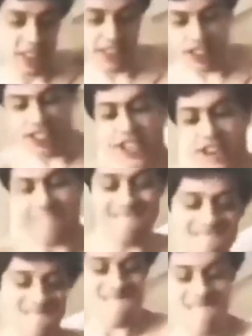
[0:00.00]
This shit,
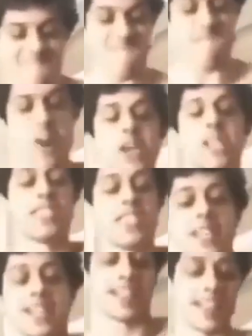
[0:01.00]
what the fuck is
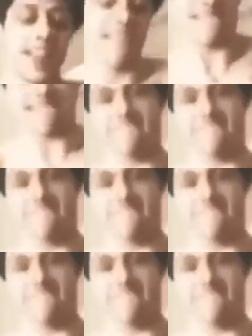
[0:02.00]
this?